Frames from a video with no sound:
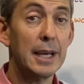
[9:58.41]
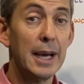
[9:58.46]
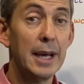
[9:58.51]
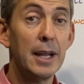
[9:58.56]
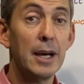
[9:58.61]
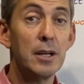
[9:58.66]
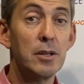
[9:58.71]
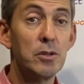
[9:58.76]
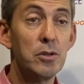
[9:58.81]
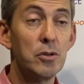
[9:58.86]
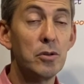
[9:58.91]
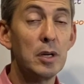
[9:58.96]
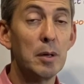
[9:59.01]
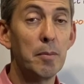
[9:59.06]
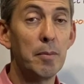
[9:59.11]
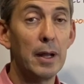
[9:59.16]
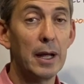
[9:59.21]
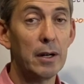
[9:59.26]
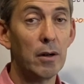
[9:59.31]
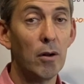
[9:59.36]
can I do a
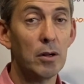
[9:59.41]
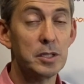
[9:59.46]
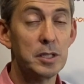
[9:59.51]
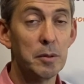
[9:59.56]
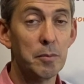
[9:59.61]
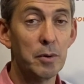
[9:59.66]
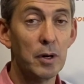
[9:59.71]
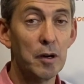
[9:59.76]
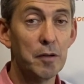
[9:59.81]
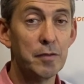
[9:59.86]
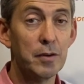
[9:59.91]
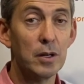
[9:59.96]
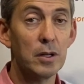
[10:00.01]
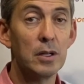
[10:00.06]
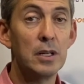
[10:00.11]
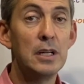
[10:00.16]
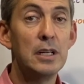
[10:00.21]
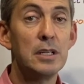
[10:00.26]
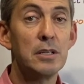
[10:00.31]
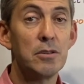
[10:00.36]
blood clotting
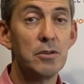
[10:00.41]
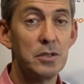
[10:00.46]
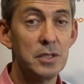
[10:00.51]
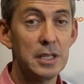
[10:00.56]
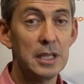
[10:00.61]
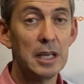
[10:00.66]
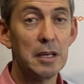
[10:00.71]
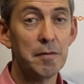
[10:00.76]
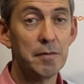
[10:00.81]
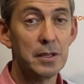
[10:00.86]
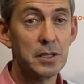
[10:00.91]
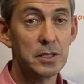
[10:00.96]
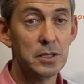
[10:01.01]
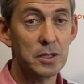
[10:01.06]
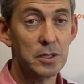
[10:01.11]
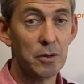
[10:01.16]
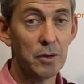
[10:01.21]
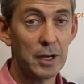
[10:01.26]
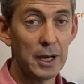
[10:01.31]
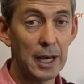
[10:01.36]
profile to see if this
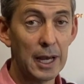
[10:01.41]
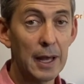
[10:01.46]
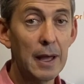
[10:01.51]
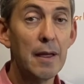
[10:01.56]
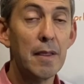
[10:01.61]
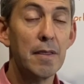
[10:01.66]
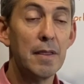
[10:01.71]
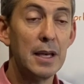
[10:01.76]
is okay?